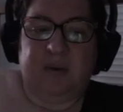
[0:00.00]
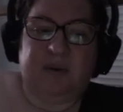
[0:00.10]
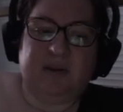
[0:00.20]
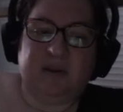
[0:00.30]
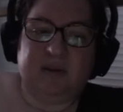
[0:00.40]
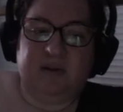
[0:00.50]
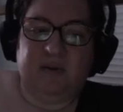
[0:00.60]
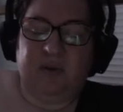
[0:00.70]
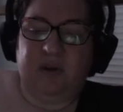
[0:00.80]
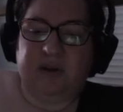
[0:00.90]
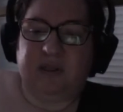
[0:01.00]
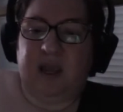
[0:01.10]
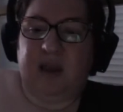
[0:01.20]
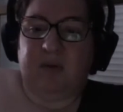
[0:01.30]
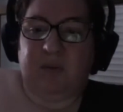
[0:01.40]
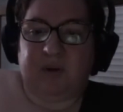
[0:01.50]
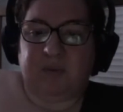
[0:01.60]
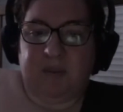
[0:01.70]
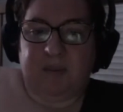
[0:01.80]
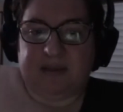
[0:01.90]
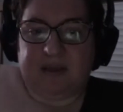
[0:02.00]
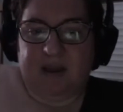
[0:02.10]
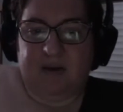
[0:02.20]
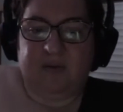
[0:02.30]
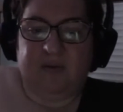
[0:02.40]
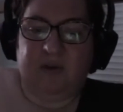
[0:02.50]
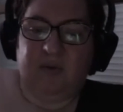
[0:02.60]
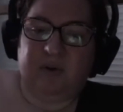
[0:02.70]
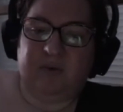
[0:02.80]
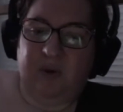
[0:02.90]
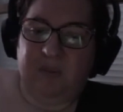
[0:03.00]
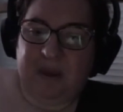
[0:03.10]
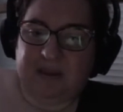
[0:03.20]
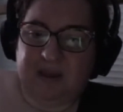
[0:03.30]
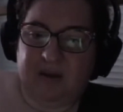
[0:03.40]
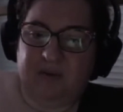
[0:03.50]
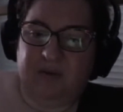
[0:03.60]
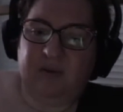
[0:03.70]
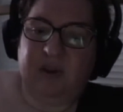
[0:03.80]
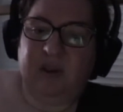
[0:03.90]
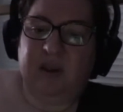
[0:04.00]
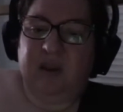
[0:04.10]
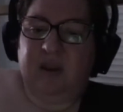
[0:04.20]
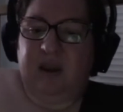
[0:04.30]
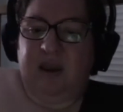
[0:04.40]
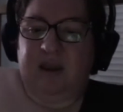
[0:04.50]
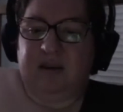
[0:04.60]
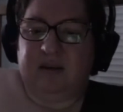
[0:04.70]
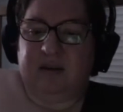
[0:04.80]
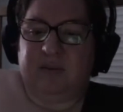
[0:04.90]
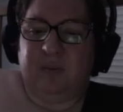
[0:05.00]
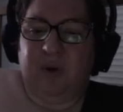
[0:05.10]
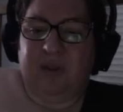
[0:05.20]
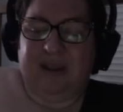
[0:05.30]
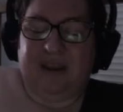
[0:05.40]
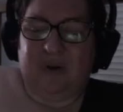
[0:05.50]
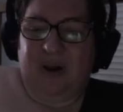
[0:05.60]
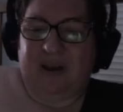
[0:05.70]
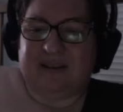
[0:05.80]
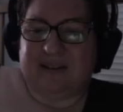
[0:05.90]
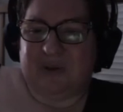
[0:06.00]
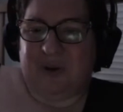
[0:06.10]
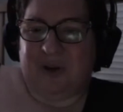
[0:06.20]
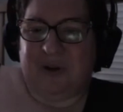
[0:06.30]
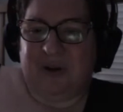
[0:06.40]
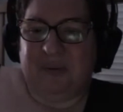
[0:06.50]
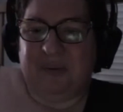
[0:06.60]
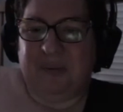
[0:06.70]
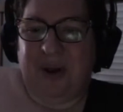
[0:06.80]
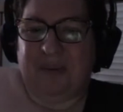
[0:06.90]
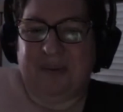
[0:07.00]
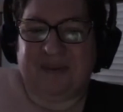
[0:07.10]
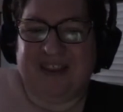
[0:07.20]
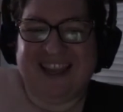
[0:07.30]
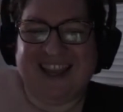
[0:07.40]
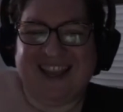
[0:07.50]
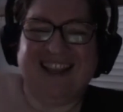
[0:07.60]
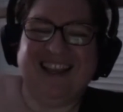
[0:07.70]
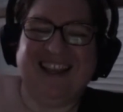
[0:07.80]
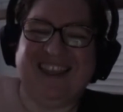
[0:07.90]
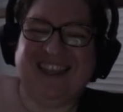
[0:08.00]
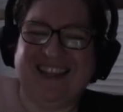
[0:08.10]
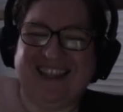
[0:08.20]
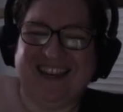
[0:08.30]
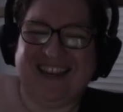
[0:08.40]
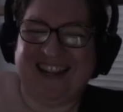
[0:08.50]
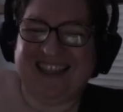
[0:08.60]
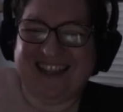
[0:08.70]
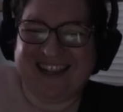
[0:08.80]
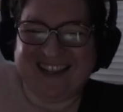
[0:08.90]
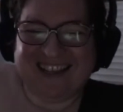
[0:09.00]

consultant for a long time. I've worked by myself. I've worked for myself, and it's more like a grass is greener probably thing than anything.